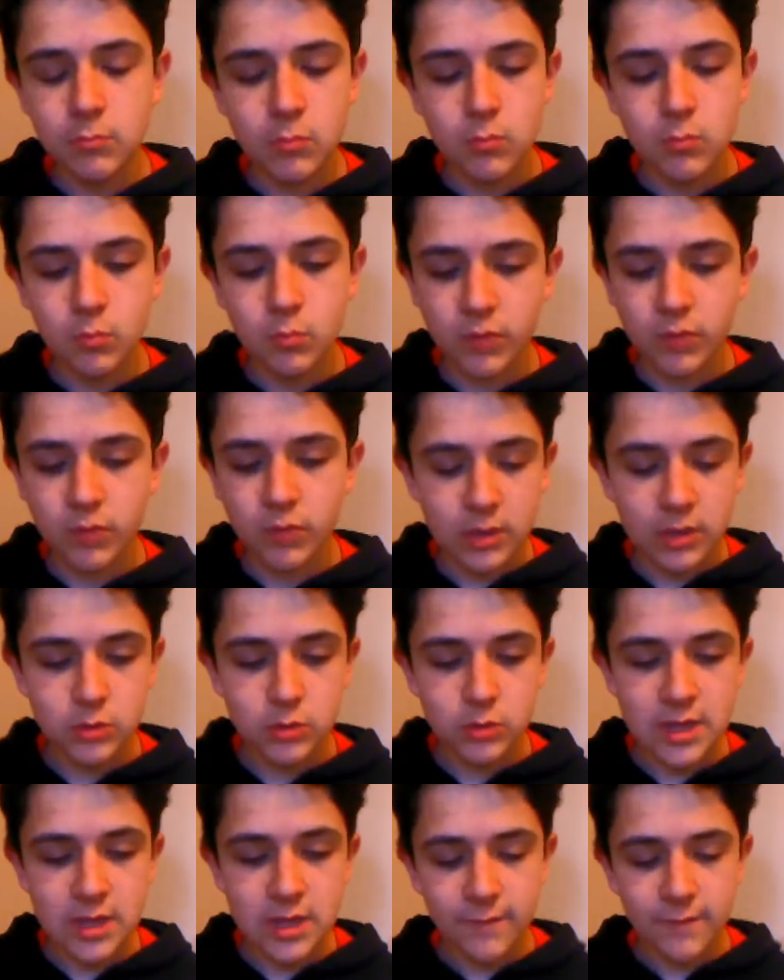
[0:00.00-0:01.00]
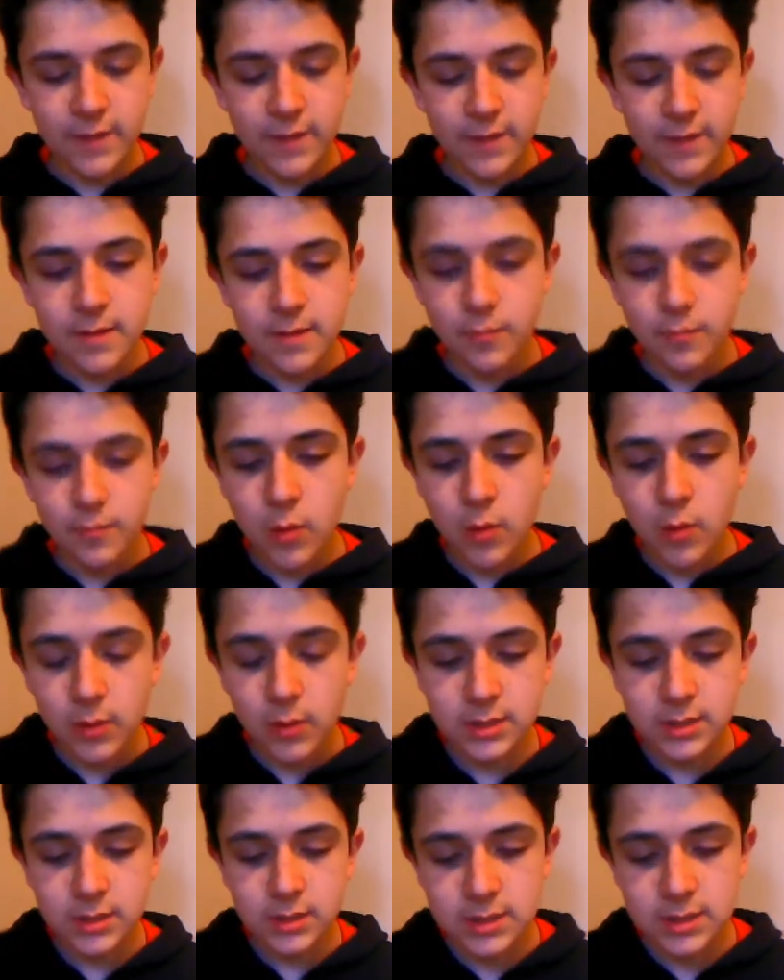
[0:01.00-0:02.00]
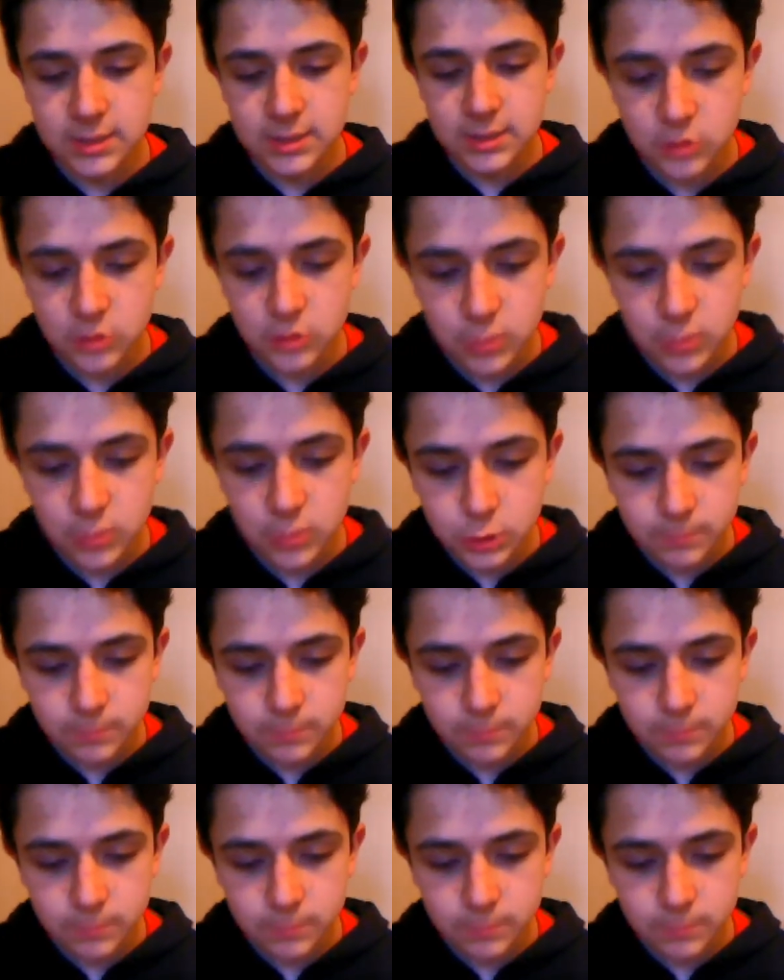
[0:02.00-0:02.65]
figures that fit well into this description.